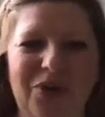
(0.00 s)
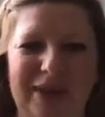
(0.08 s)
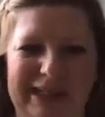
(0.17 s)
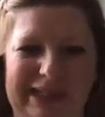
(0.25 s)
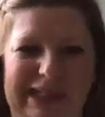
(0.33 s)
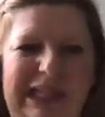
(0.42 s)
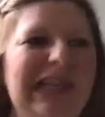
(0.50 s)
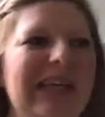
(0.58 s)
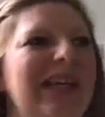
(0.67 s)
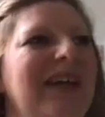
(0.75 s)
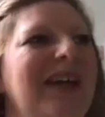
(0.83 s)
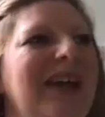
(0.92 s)
quickly.
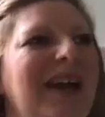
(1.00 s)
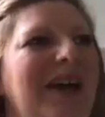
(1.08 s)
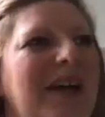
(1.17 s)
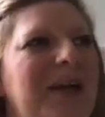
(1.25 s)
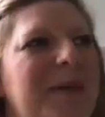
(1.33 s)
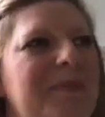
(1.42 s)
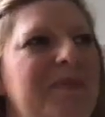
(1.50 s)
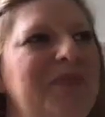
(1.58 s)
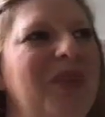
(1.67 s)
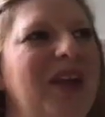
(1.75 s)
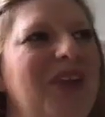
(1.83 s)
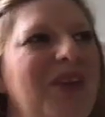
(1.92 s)

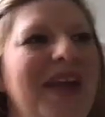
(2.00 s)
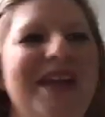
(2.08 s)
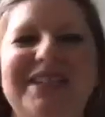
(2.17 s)
You can't